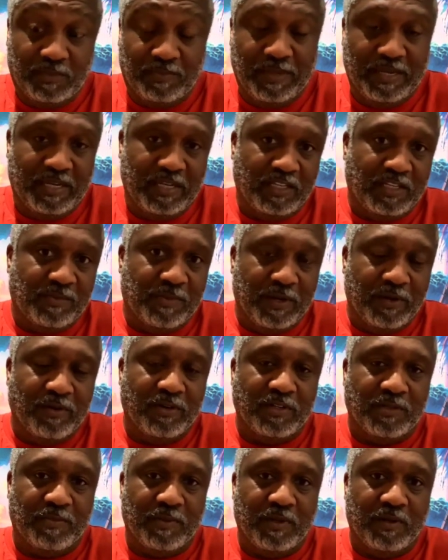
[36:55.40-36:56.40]
Speaking
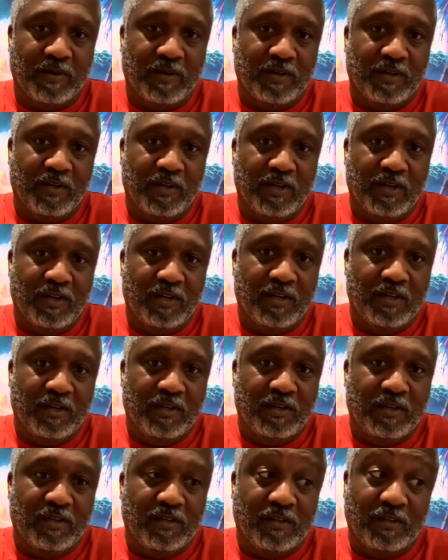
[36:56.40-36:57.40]
spirit to spirit.
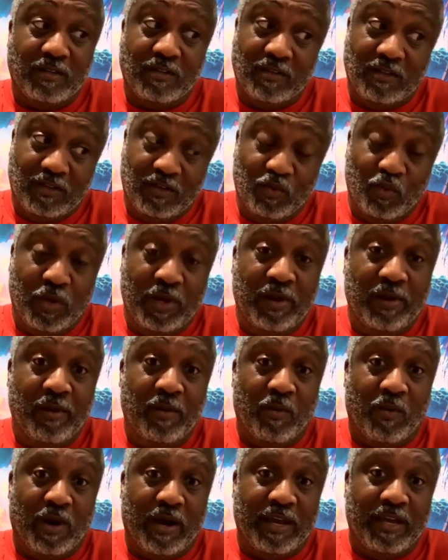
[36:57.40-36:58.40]
You
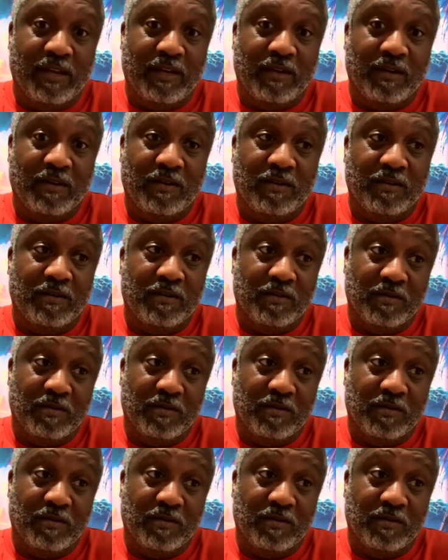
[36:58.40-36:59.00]
wearing white,